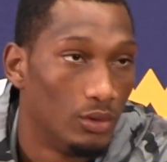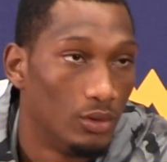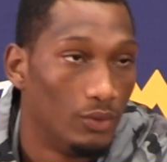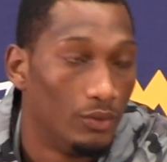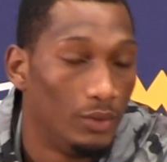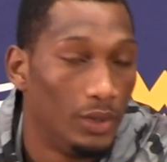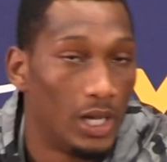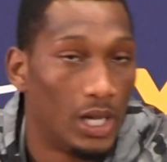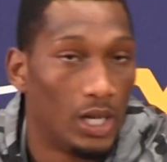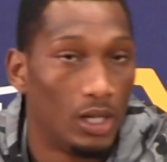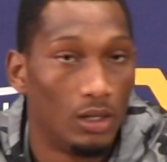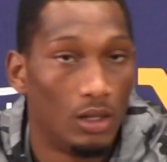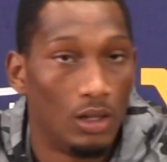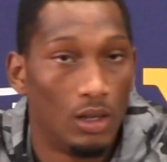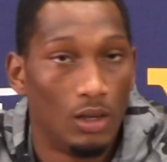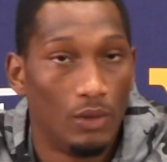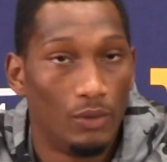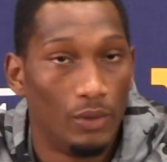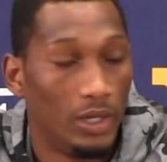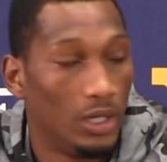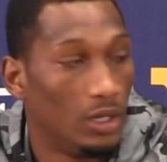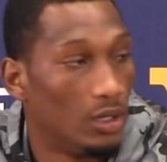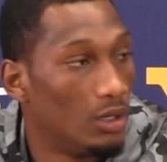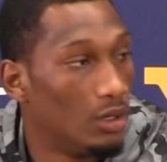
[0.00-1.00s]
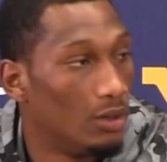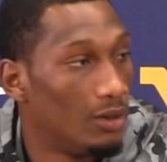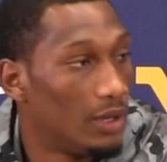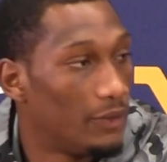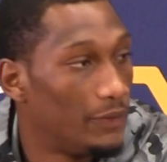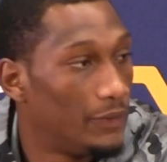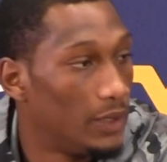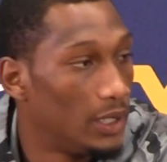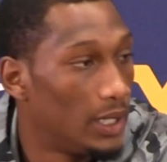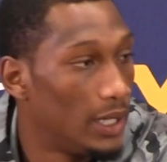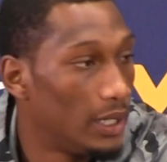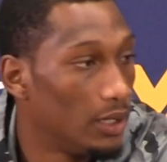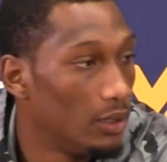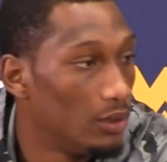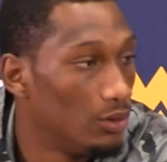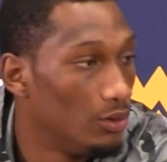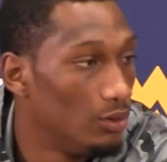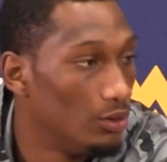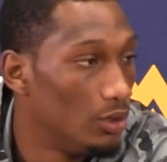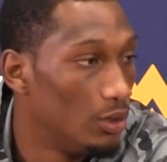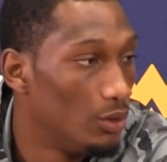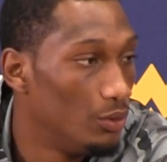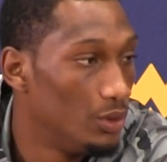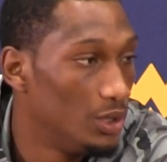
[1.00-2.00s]
We got a long way to go, I feel like.
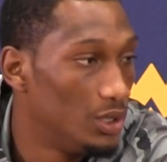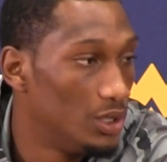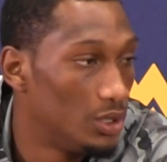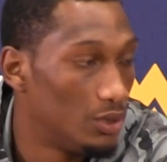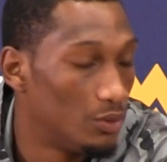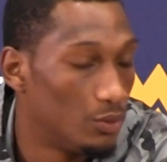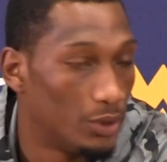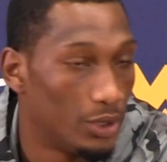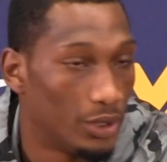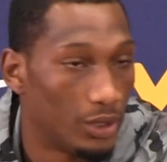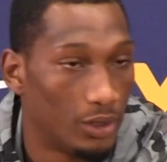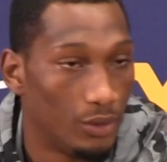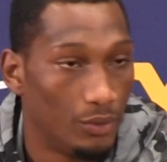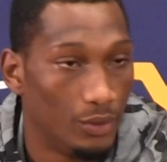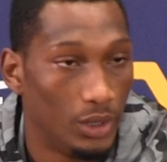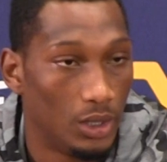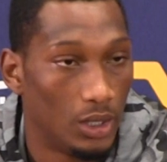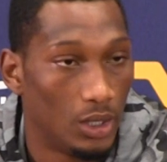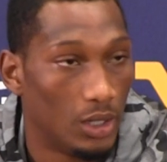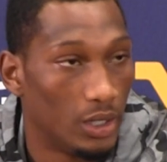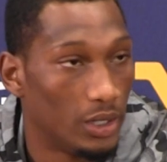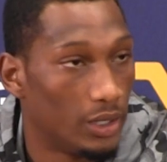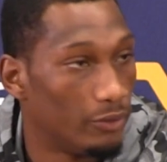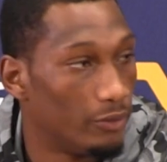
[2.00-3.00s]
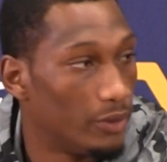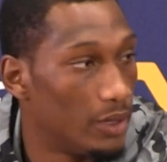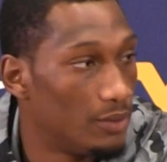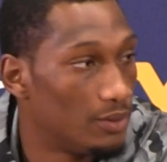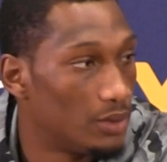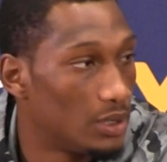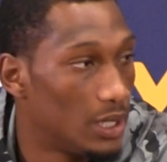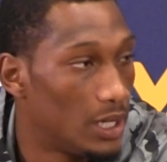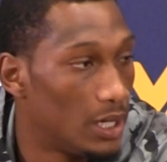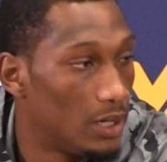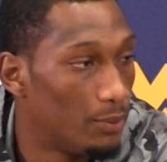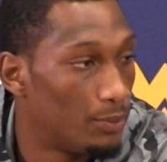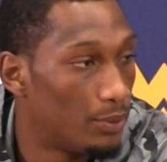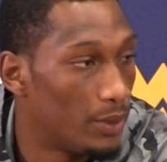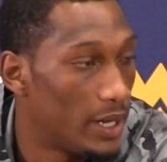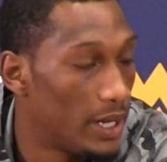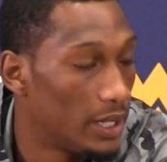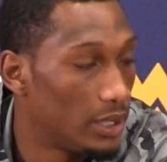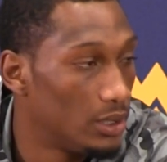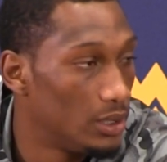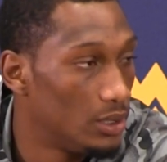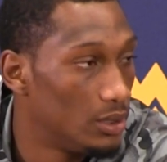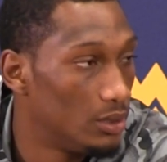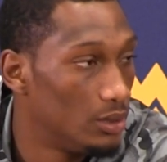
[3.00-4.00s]
You know, we just working, we logging reps, a lot of
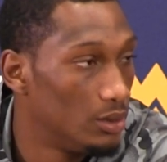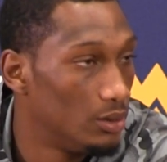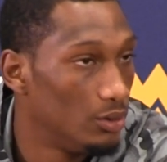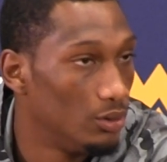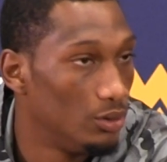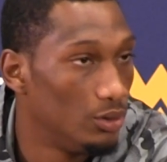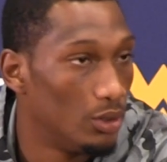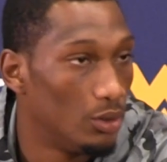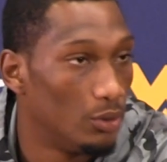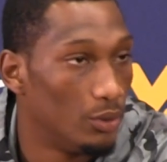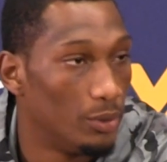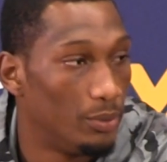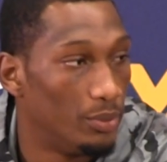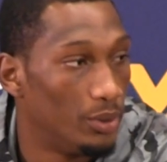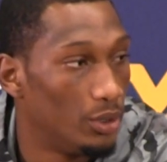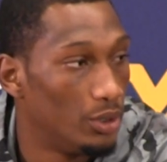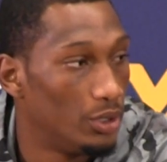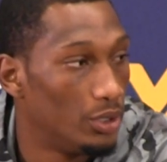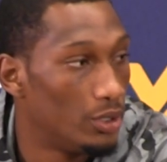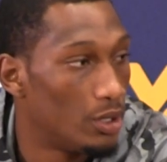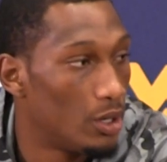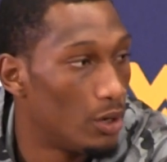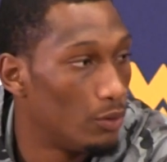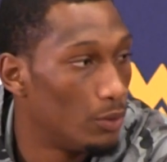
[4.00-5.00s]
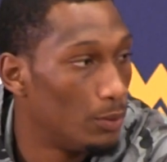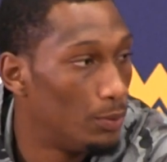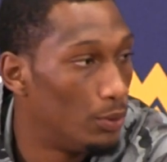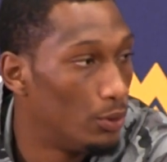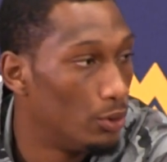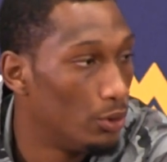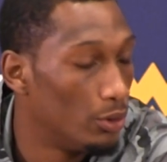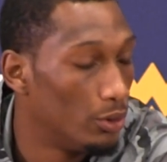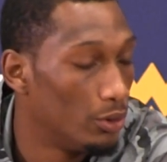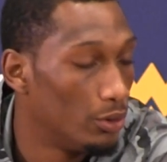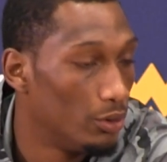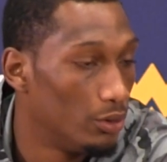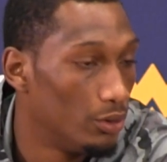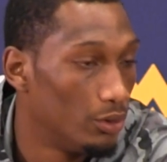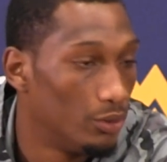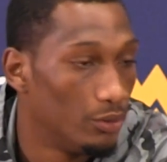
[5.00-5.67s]
practice. You know, we're building our rapport.